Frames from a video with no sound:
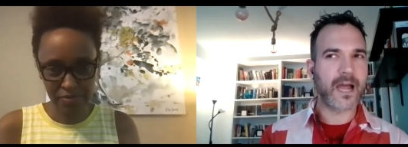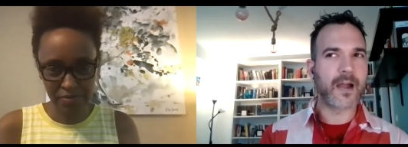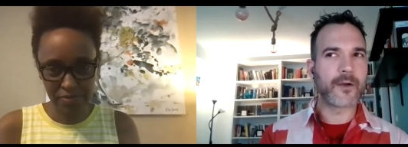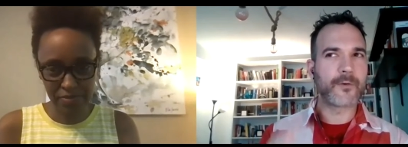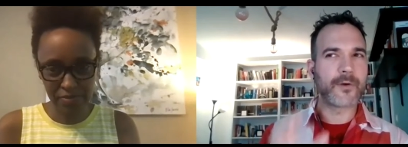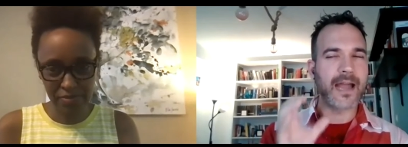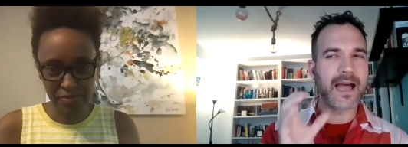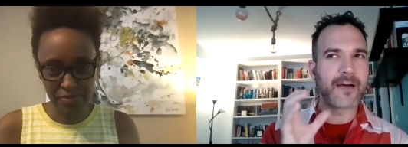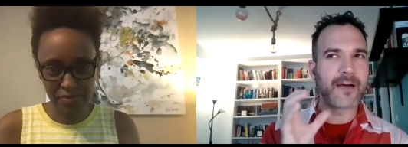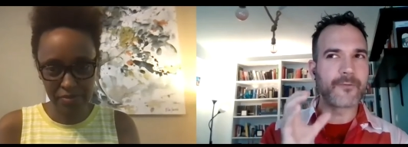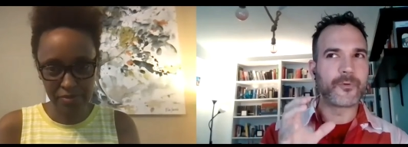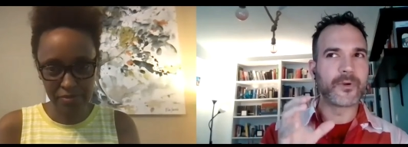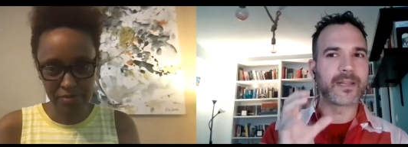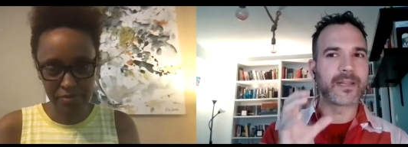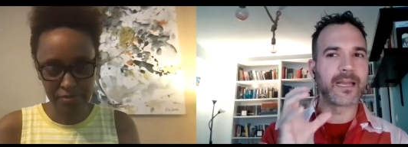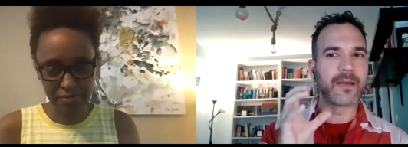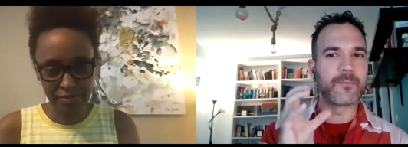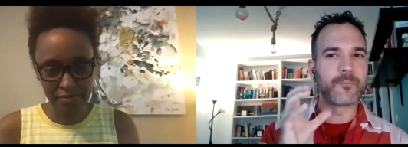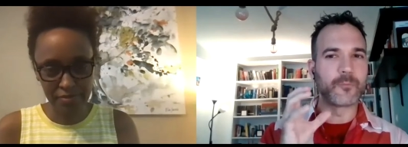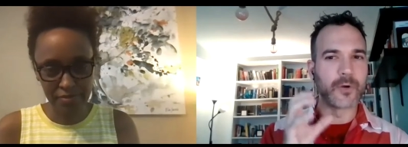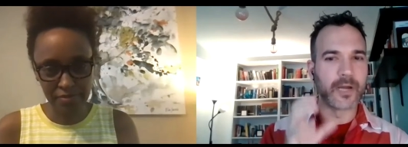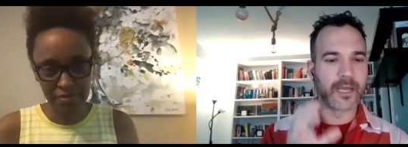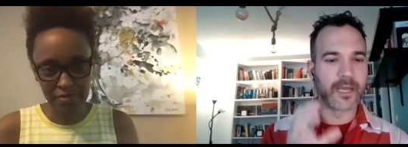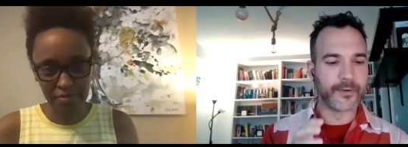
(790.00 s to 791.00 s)
Speaker 1: our
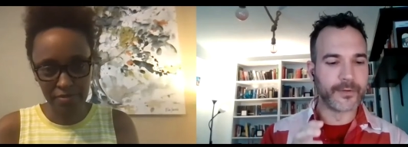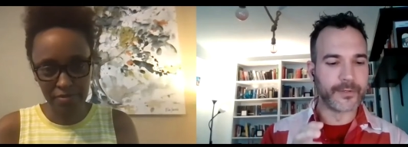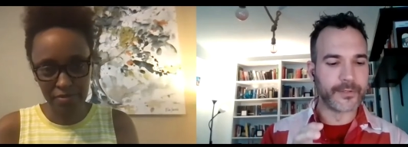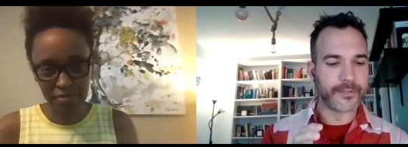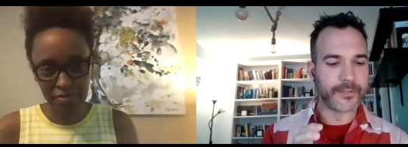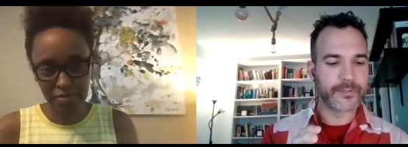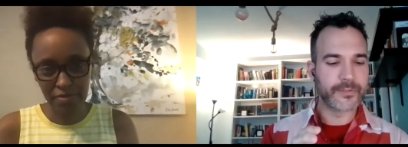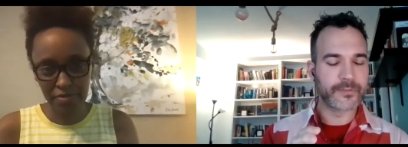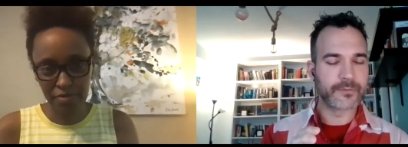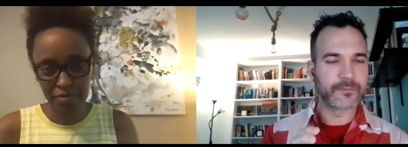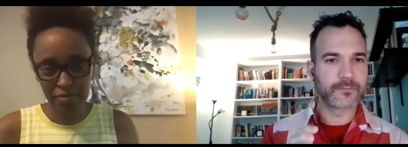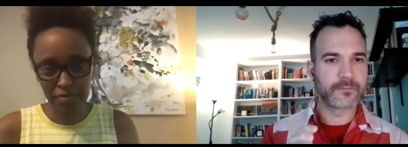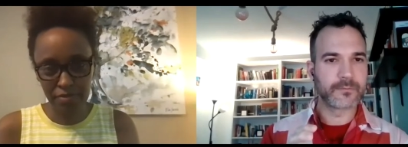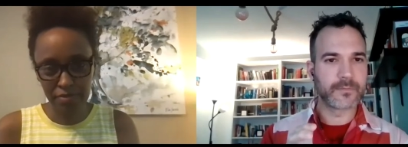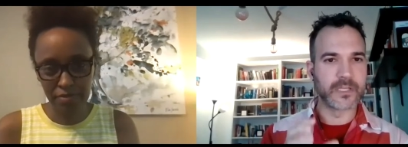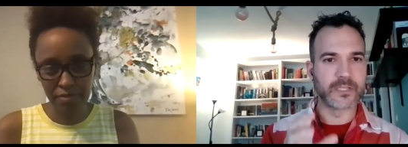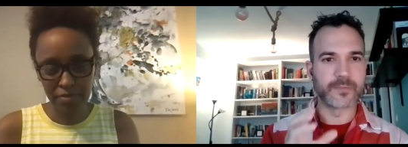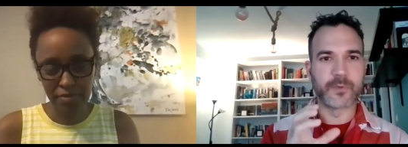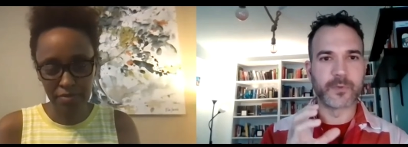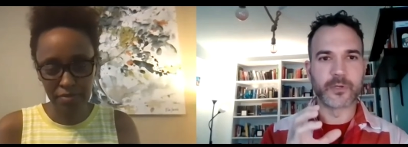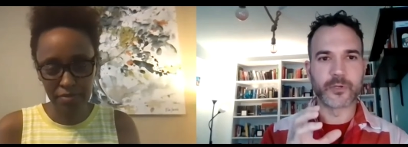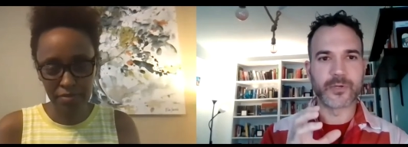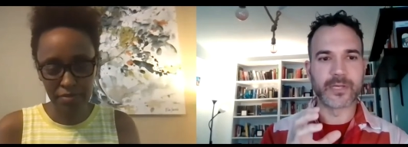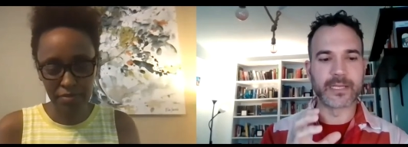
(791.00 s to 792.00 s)
African writers,
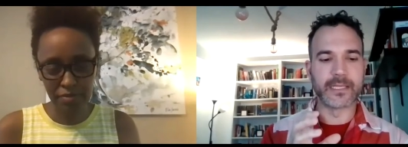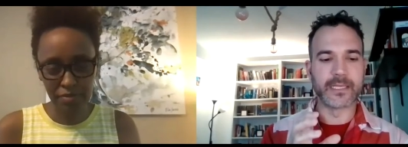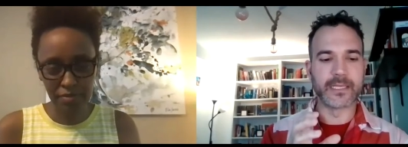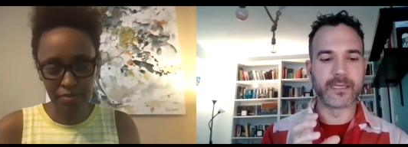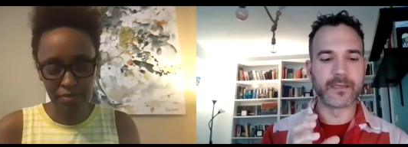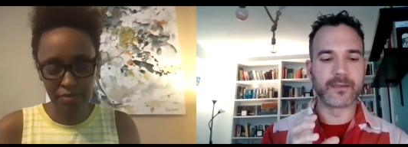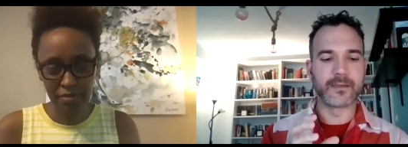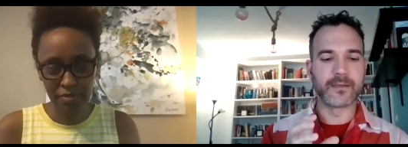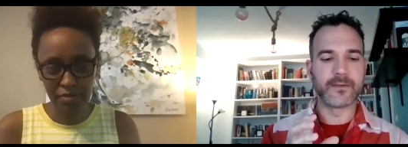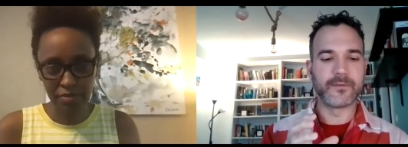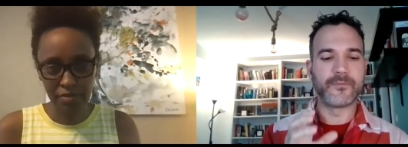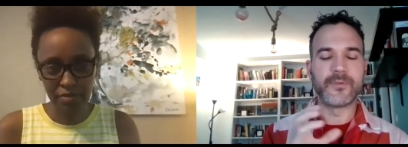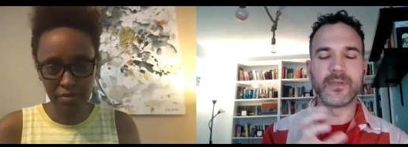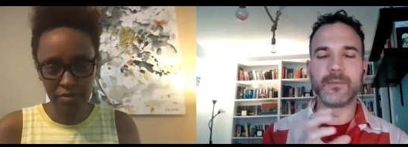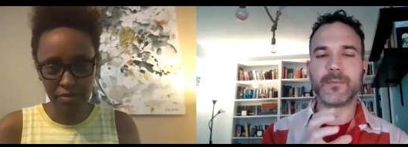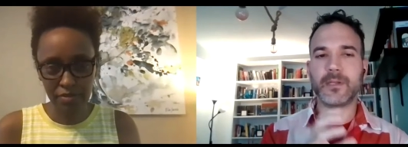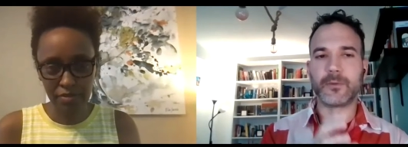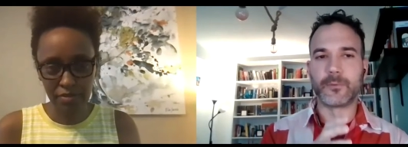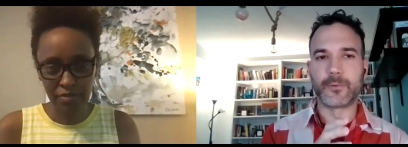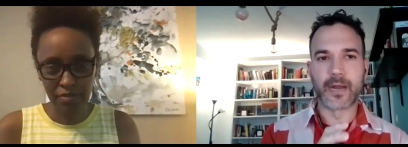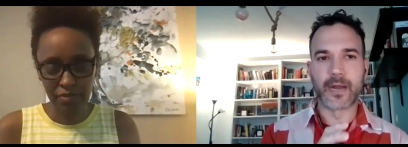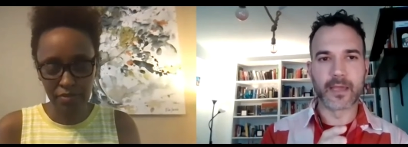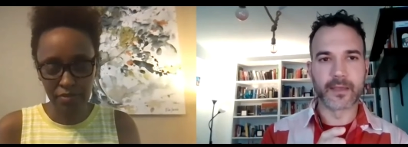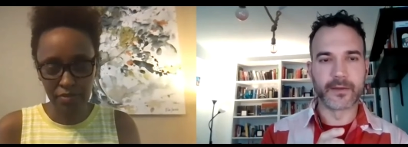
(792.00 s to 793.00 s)
especially
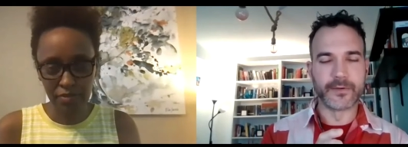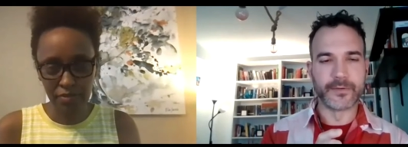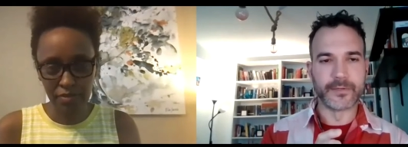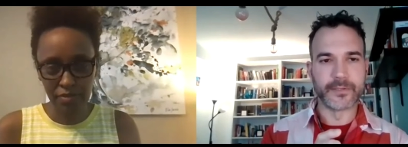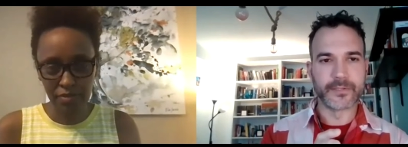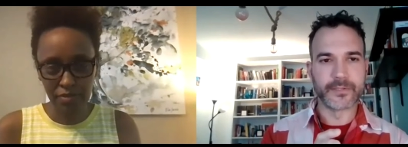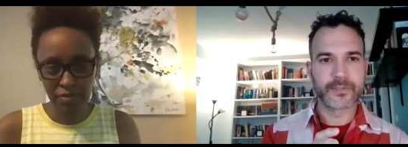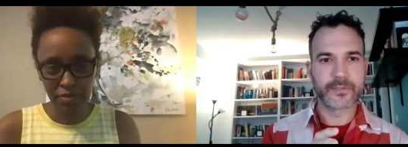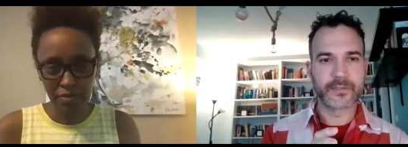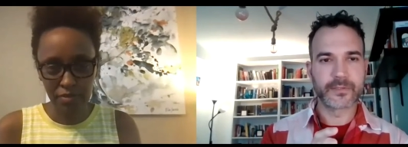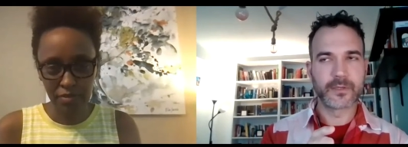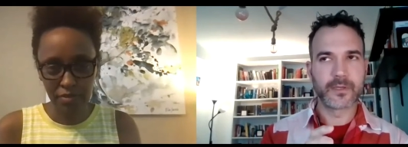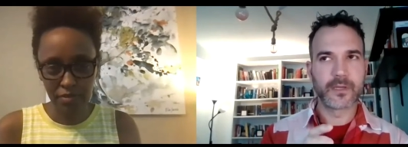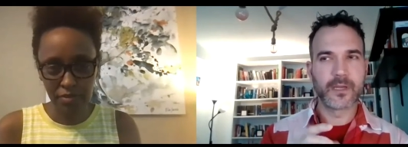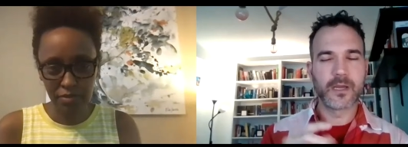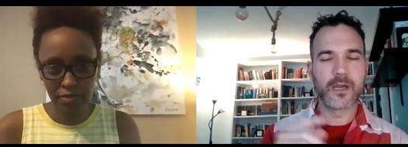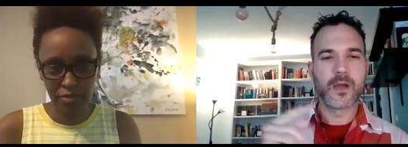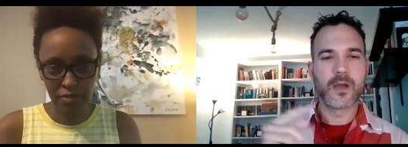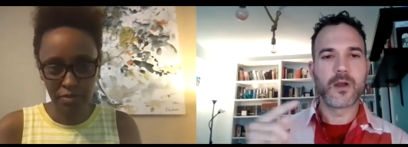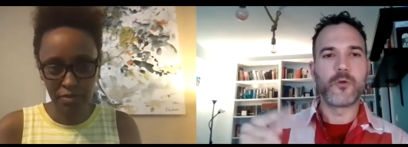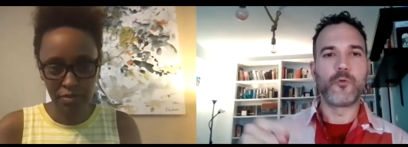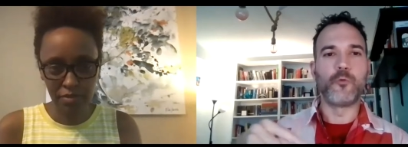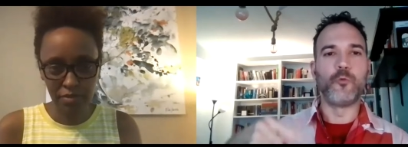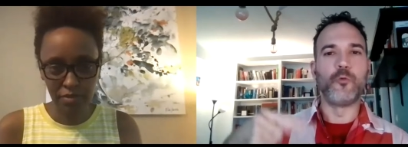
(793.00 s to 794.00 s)
female writers,
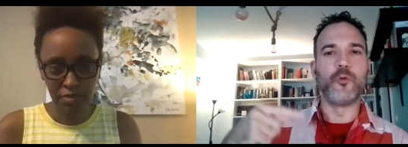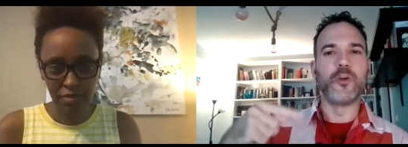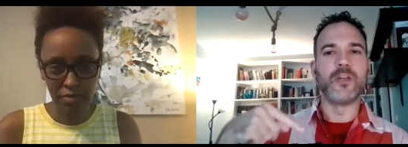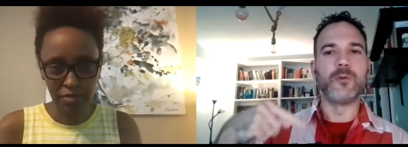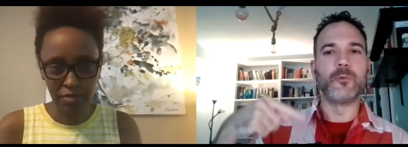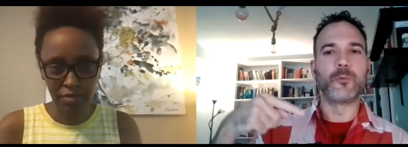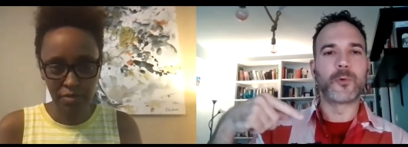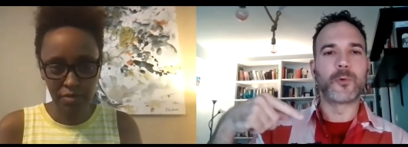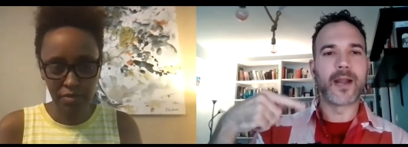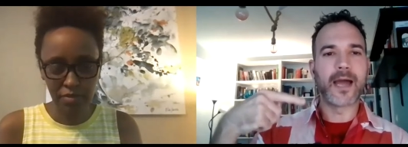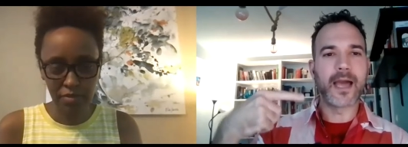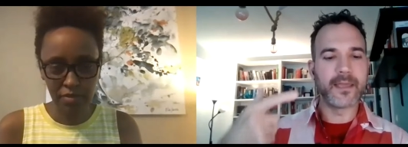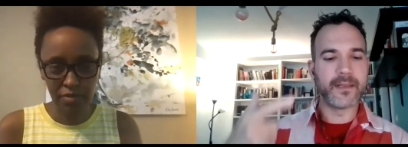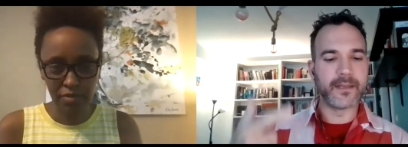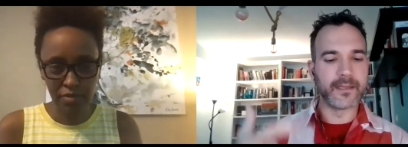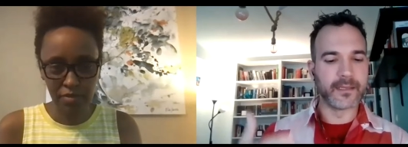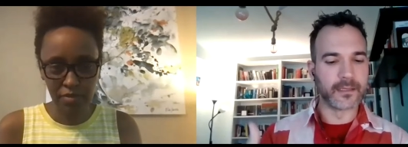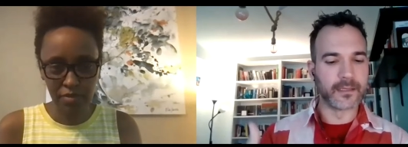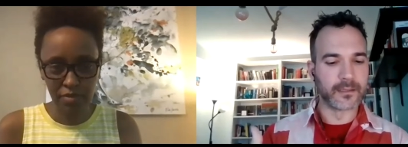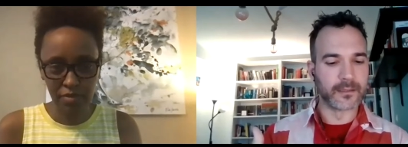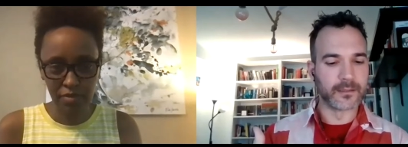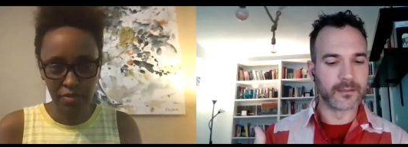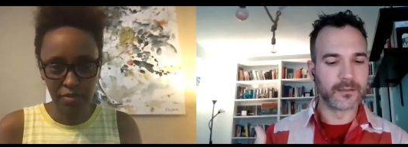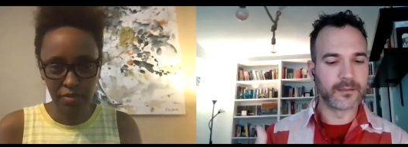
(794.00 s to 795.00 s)

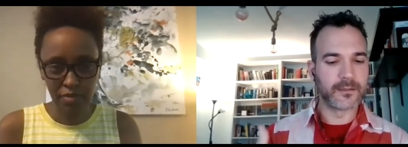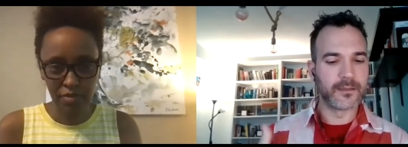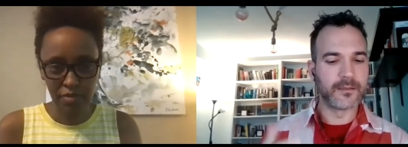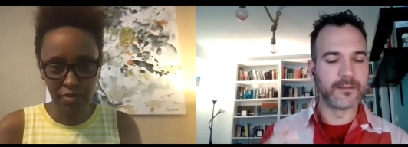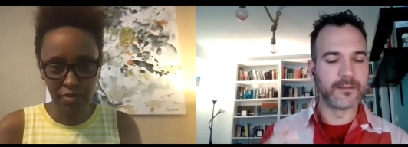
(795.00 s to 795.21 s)
rewriting